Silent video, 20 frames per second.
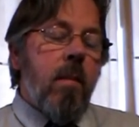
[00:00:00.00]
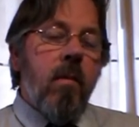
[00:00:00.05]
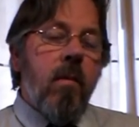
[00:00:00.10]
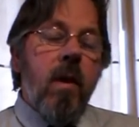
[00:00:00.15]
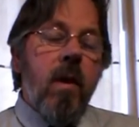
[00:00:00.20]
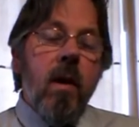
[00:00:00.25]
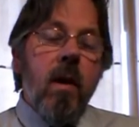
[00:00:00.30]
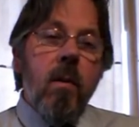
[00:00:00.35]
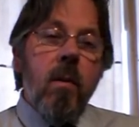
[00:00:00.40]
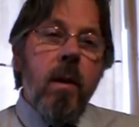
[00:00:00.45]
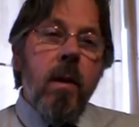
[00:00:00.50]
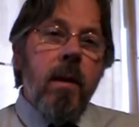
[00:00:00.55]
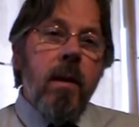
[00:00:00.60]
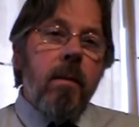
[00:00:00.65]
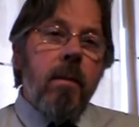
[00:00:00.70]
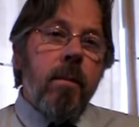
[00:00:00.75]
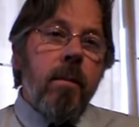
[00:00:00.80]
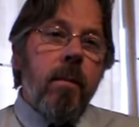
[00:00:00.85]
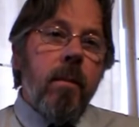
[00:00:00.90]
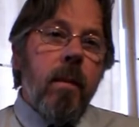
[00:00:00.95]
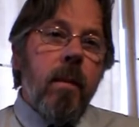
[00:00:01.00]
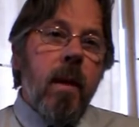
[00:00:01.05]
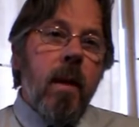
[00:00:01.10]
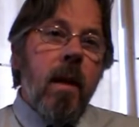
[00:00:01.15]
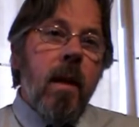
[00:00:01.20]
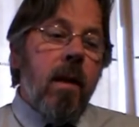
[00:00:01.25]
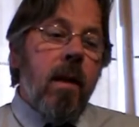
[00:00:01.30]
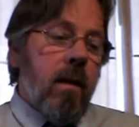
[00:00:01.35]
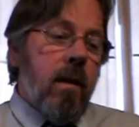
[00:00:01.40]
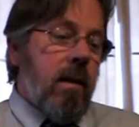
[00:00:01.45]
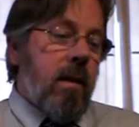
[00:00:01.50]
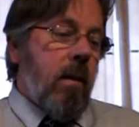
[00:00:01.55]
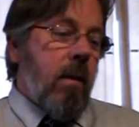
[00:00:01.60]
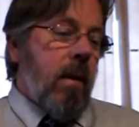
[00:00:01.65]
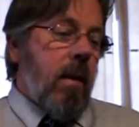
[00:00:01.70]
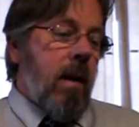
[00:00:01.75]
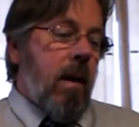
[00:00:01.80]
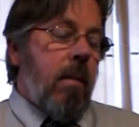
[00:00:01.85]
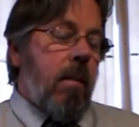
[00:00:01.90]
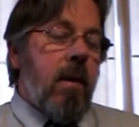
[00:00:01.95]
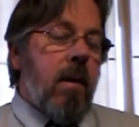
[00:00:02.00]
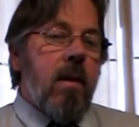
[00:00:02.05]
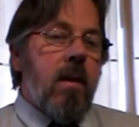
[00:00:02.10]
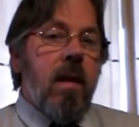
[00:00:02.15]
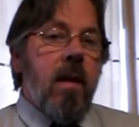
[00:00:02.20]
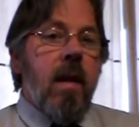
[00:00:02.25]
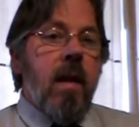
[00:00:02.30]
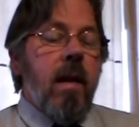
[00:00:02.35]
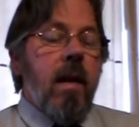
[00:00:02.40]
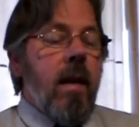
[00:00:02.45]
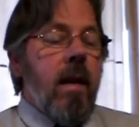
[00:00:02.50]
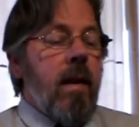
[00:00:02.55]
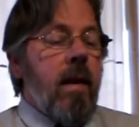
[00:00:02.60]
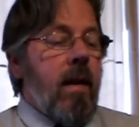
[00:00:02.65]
of Yahuwah? Let's see what Abba says